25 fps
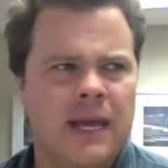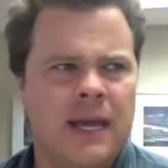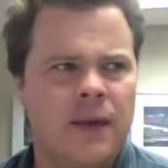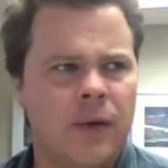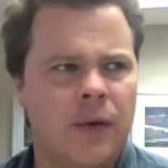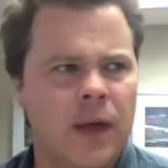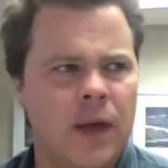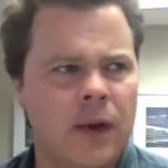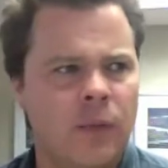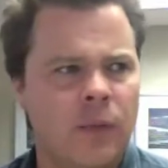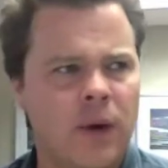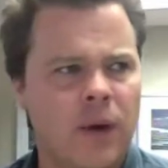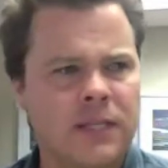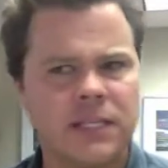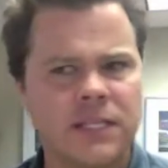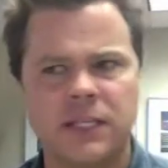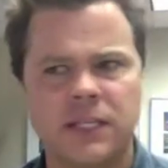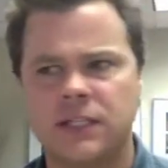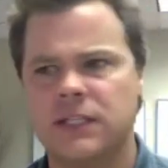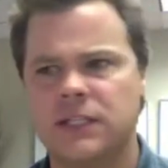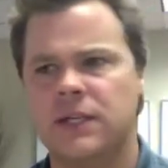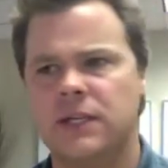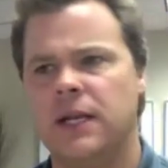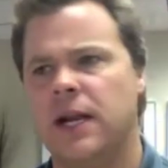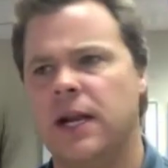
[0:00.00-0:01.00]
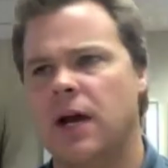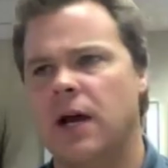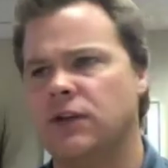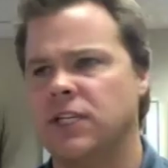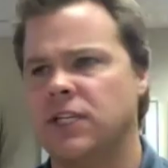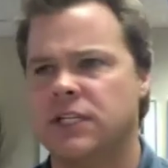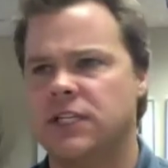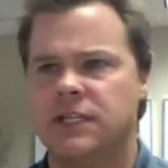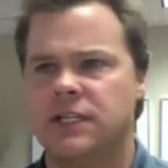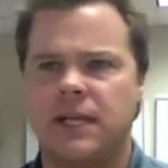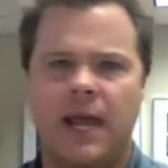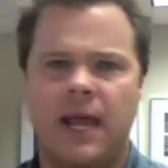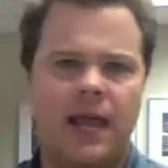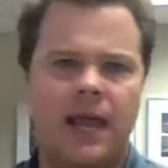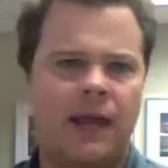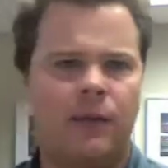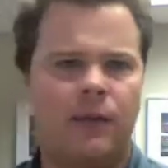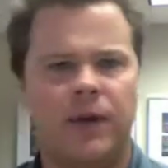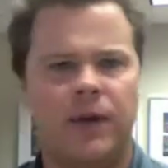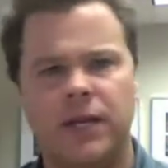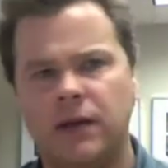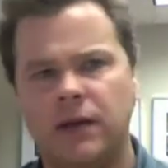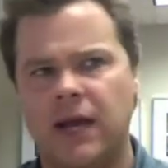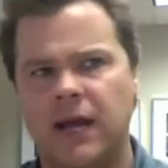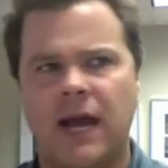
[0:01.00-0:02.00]
it wasn't, just, hey,
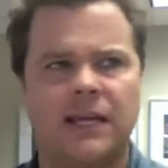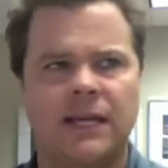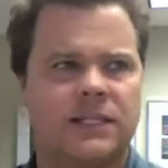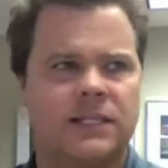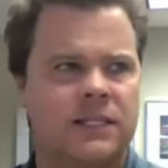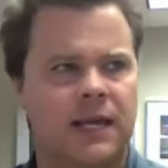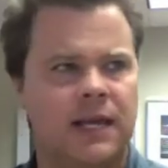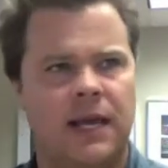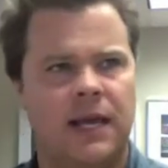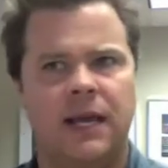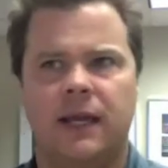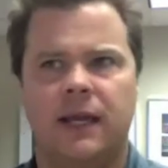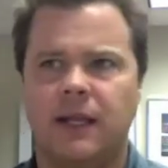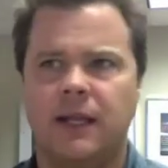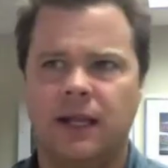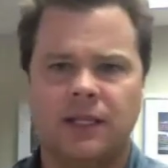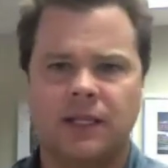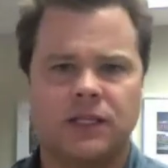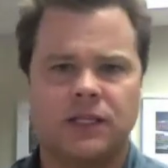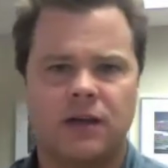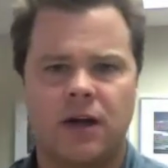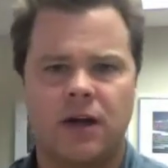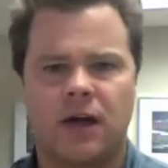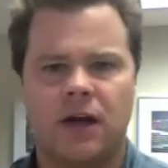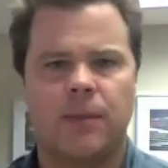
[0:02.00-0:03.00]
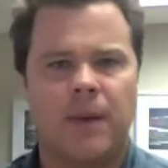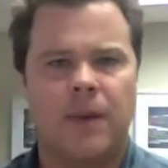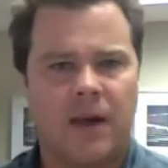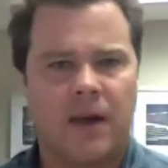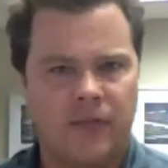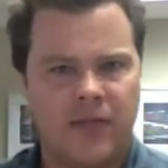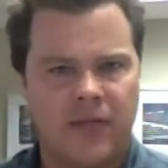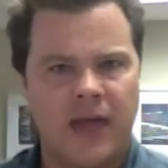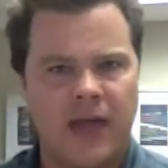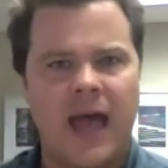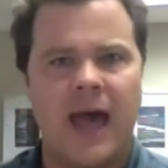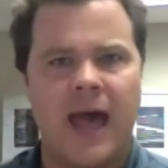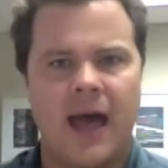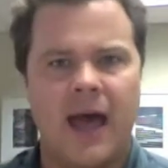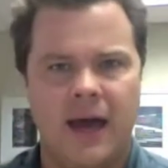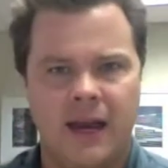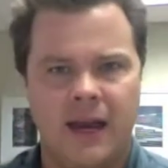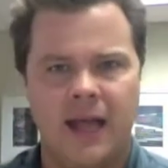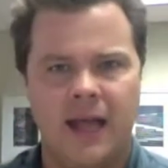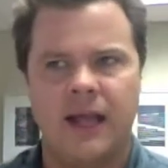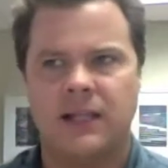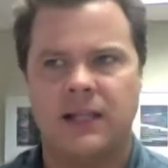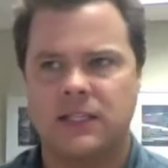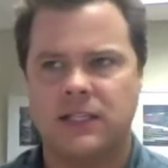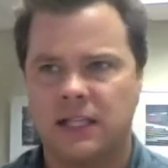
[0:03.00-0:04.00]
what do you guys think? And let's talk about that.
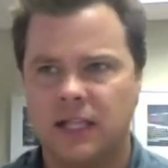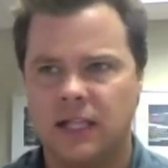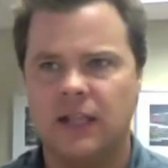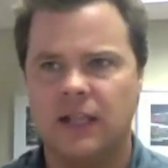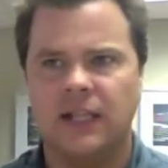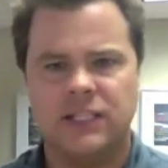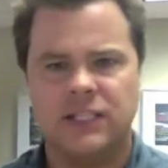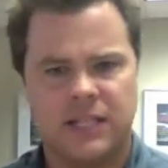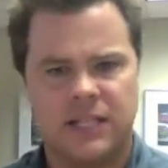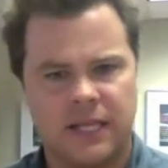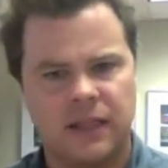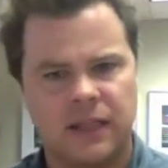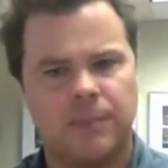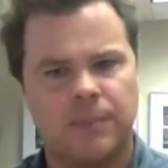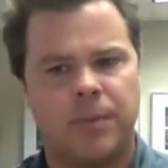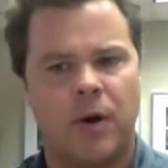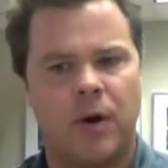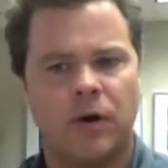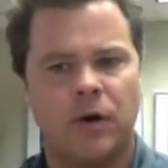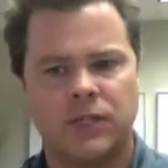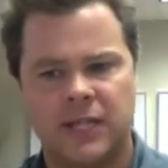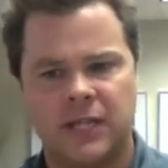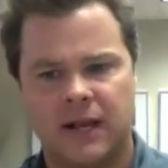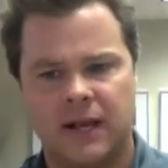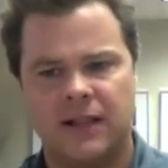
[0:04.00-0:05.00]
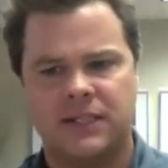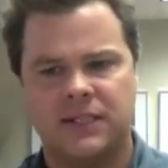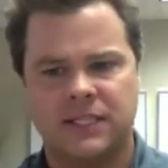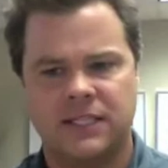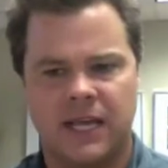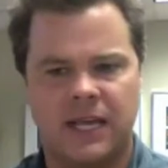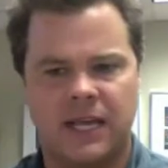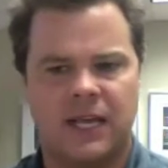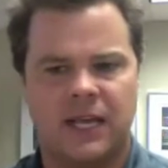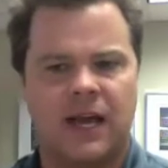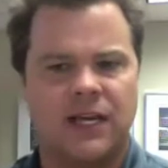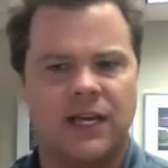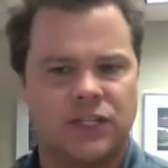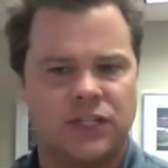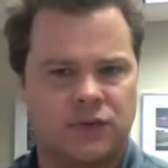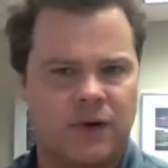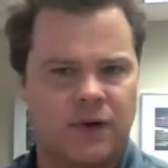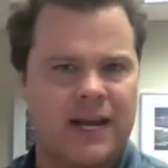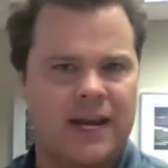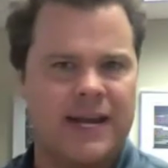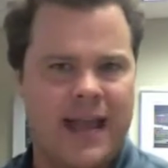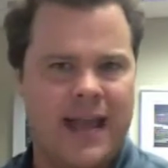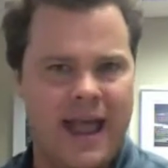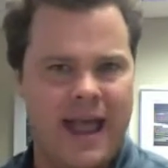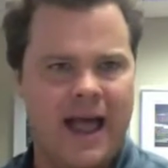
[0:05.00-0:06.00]
It's let's take the pulse, kind of the zeitgeist
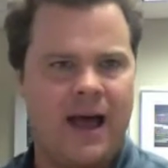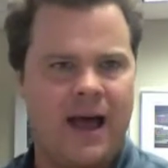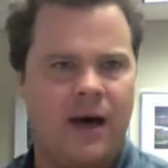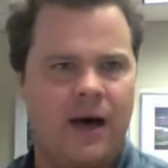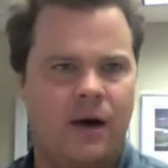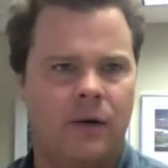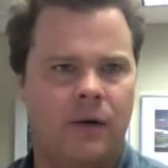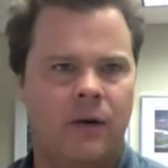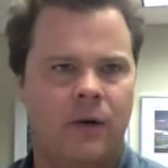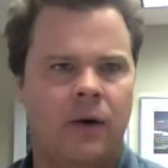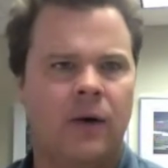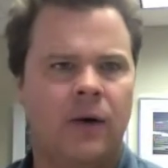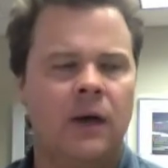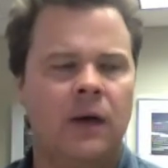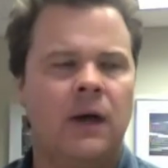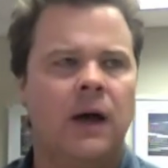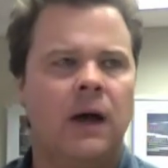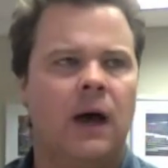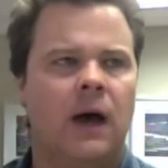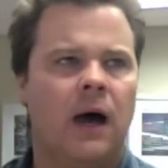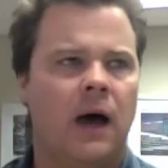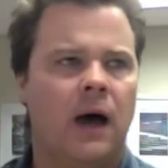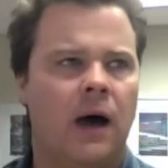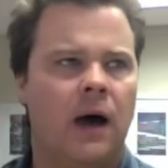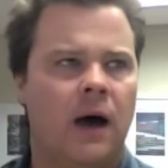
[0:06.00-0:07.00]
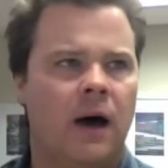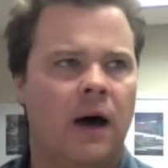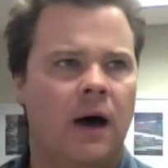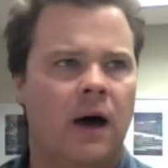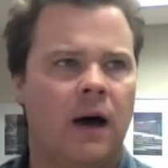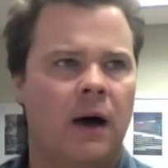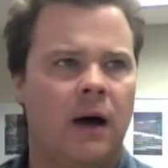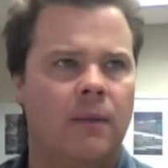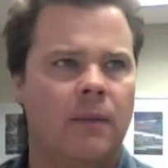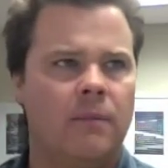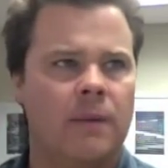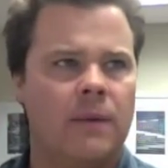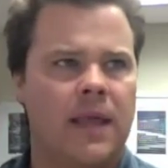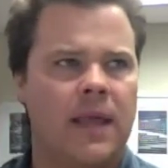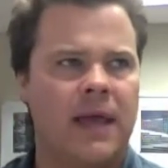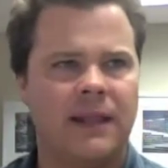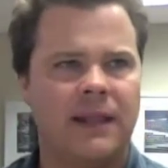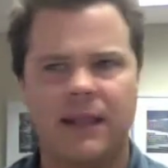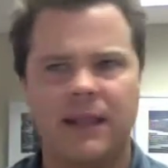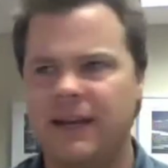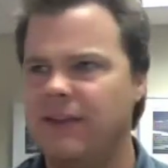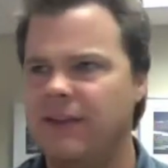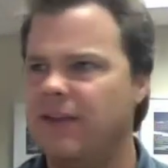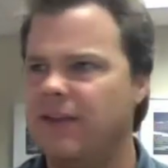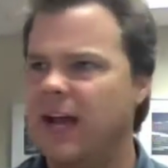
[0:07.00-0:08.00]
right now. And
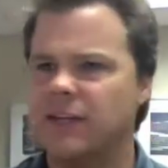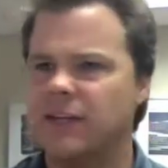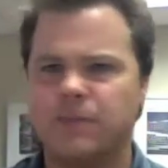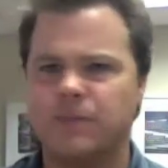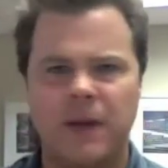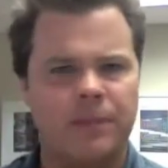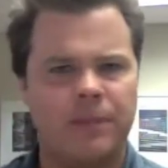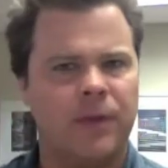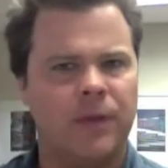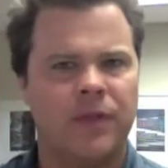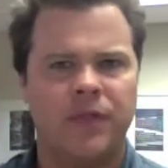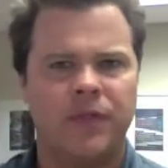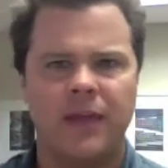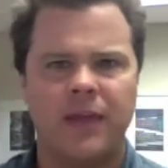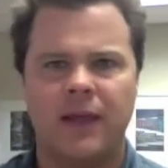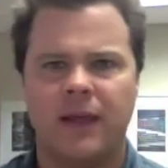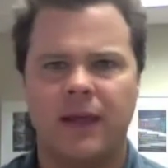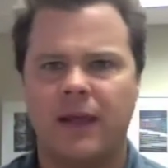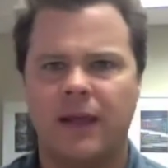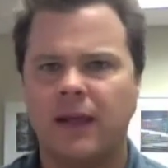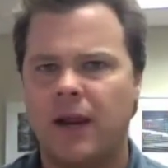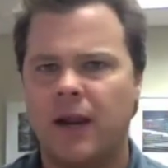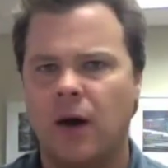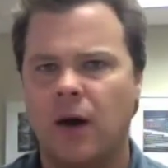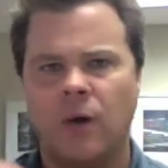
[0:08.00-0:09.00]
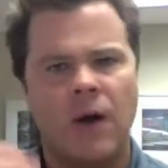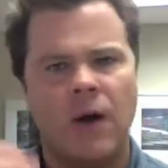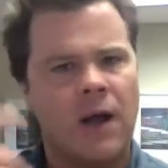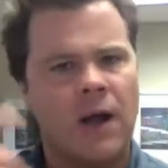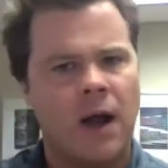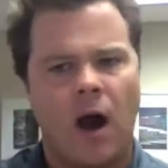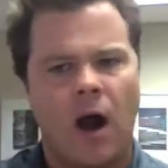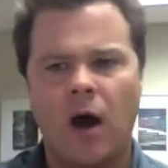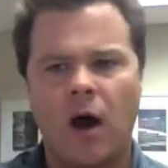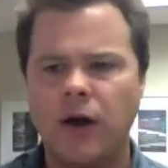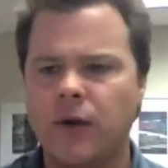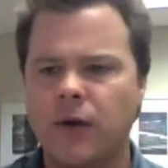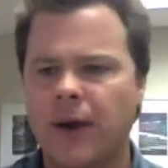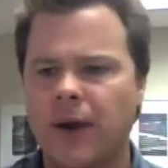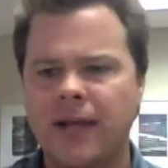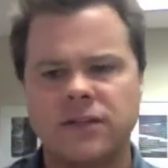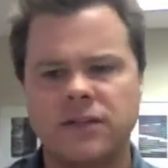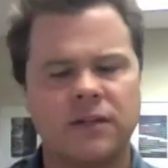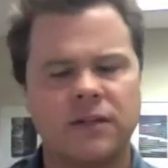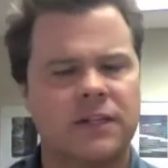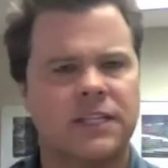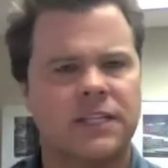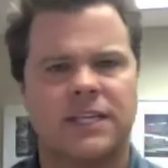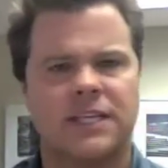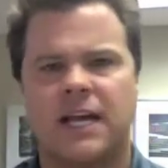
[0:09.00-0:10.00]
then even ask people to think, are you
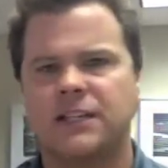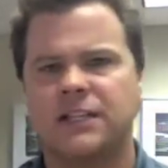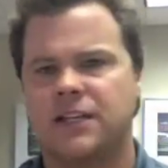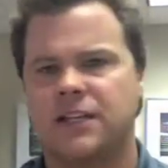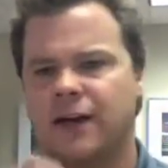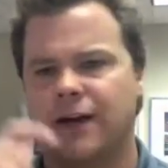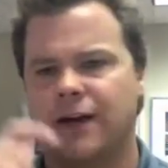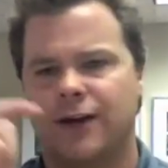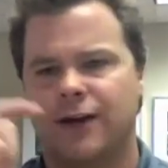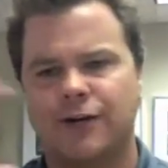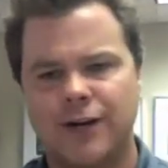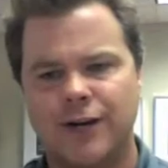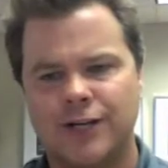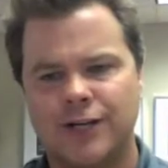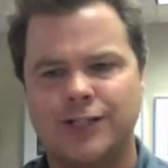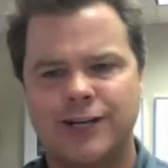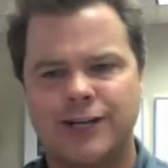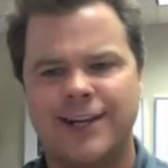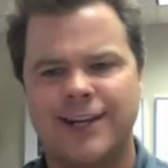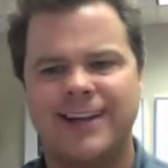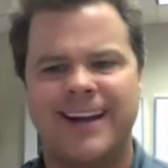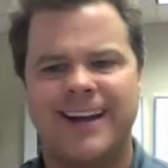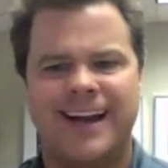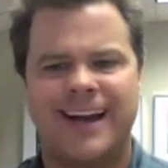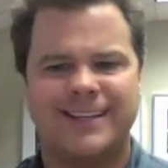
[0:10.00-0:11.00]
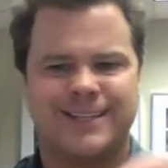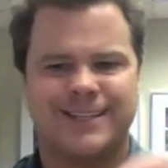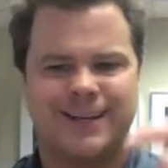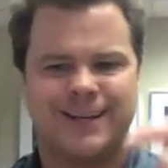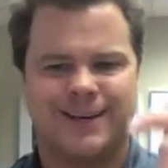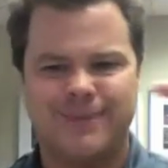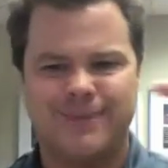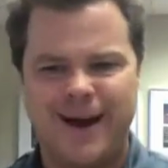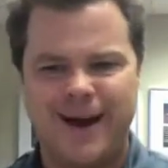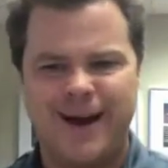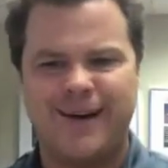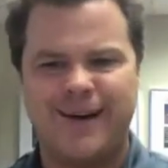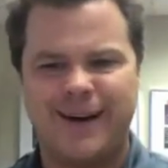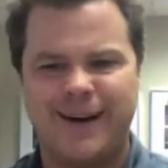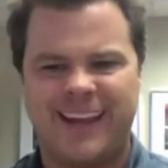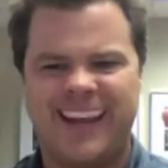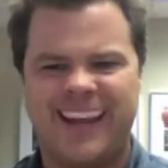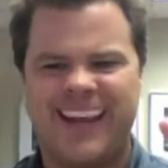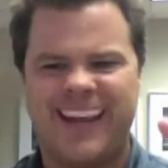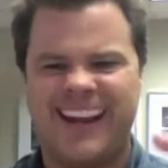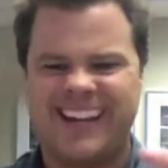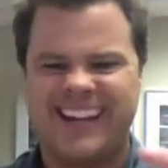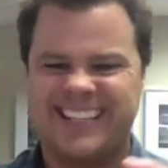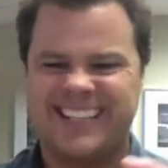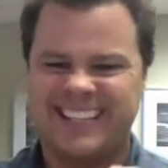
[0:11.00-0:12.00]
answering this as a Christian, as an
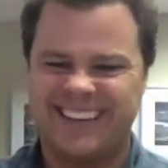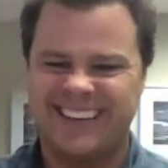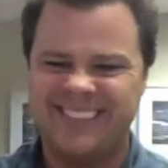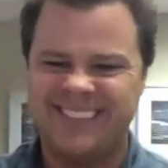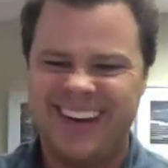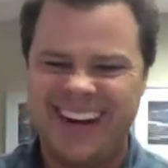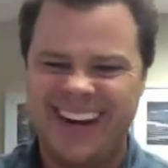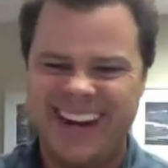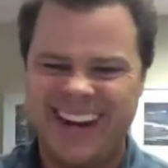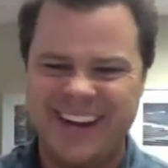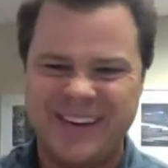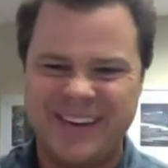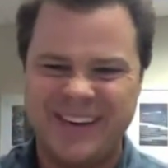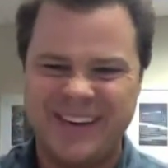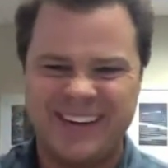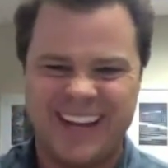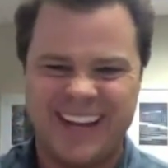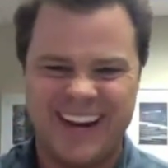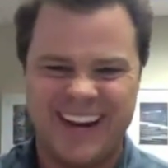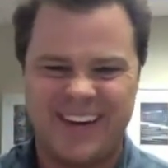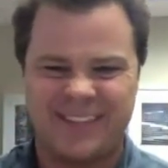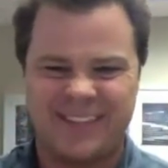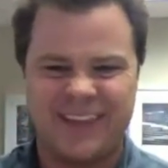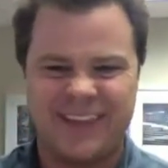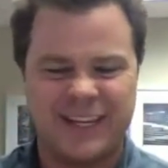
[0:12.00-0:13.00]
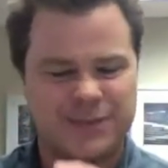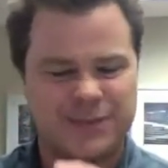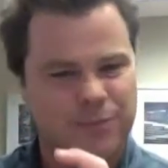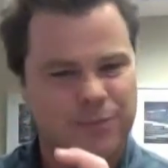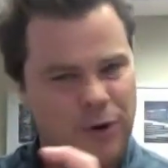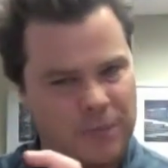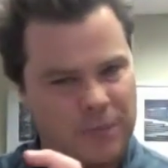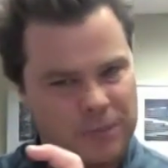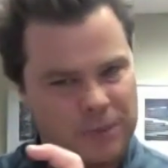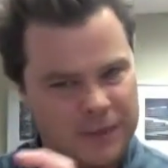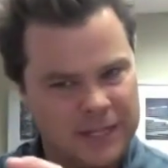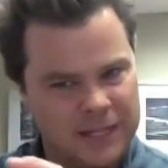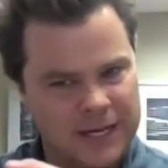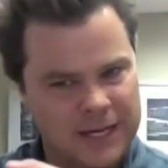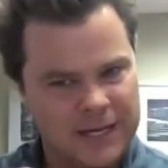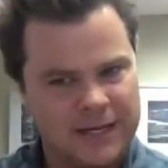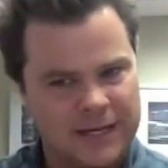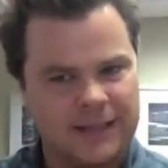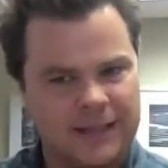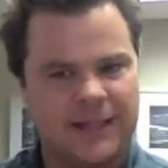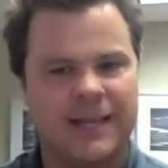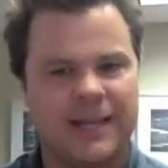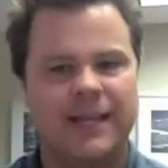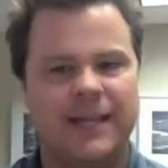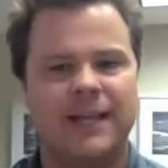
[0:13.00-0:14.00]
American, as somebody who, thinks more
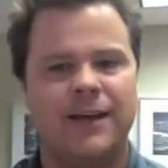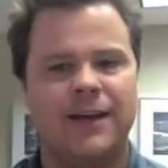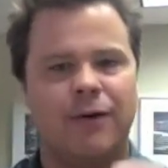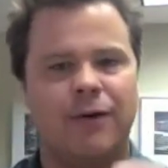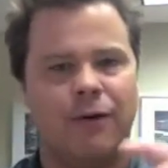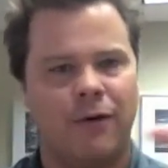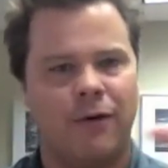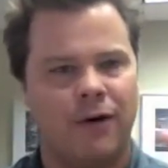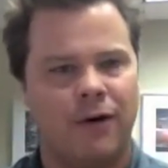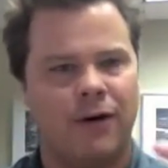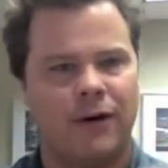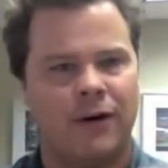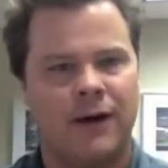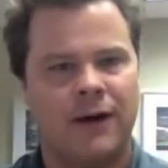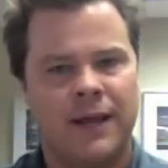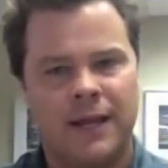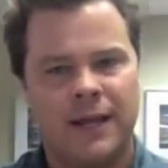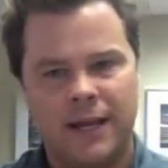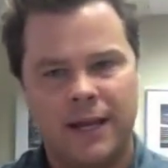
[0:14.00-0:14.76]
politically, or,